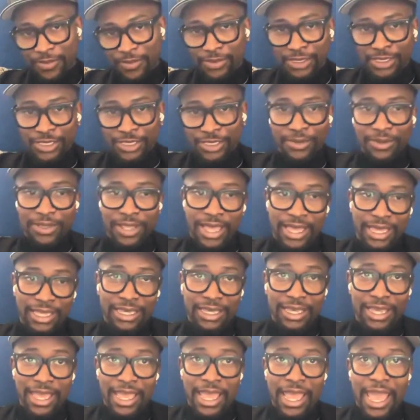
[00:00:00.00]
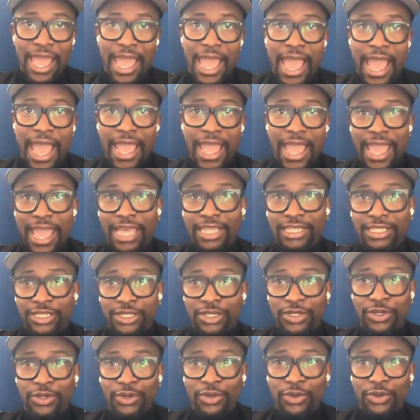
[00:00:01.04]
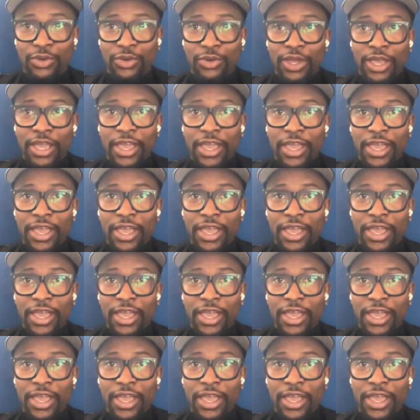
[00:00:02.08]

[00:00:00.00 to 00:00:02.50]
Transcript: So like, I had to